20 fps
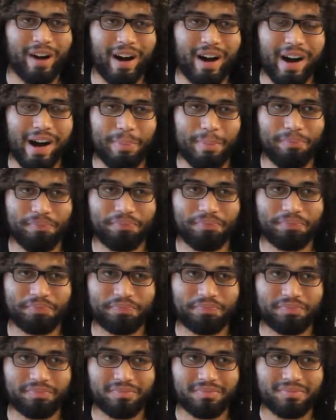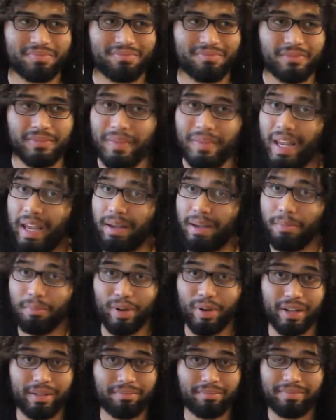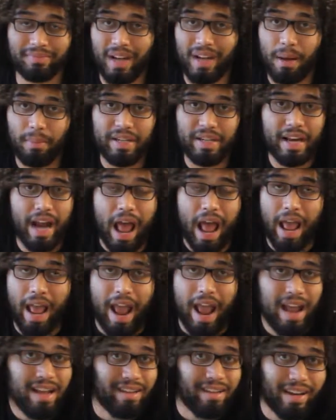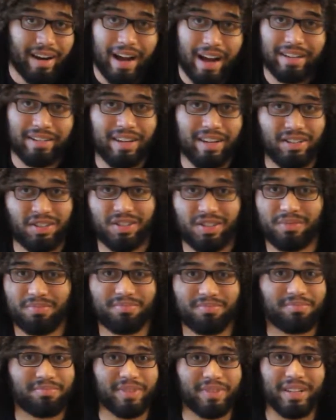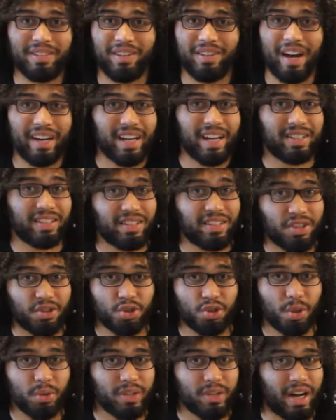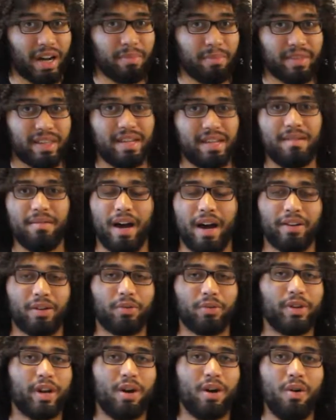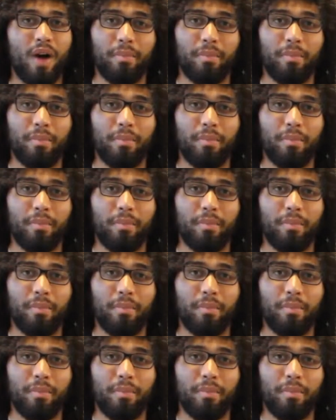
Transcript: But I mean, it's I guess it's a Showtime thing. I don't know.